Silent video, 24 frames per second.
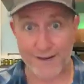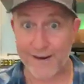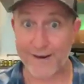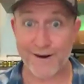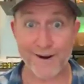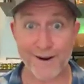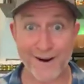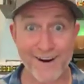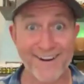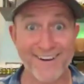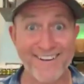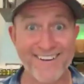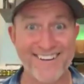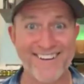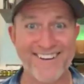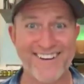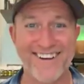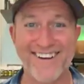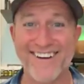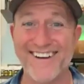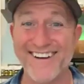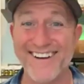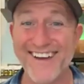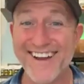in here
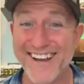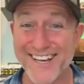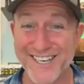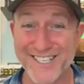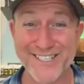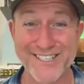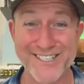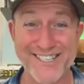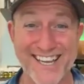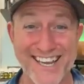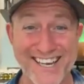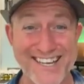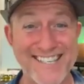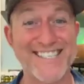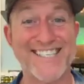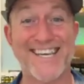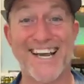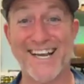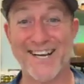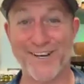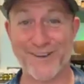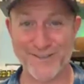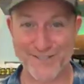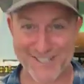should get a
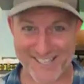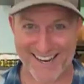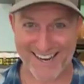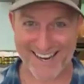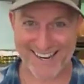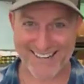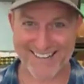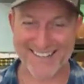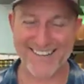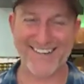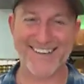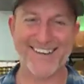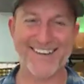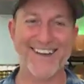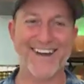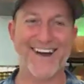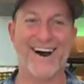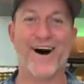Zyto scan.